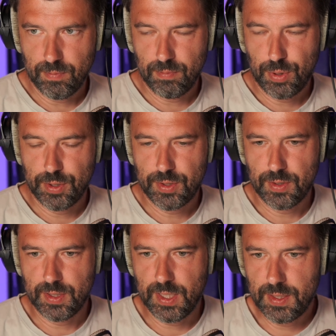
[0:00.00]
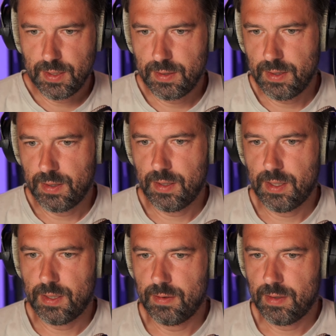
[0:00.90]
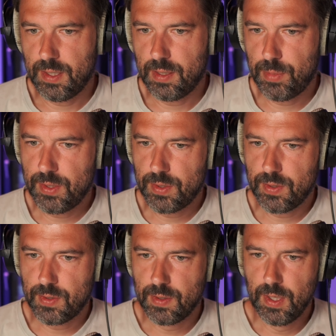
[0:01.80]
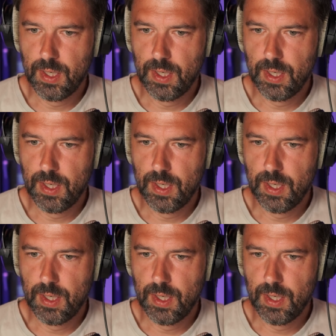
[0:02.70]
personal data in their databases.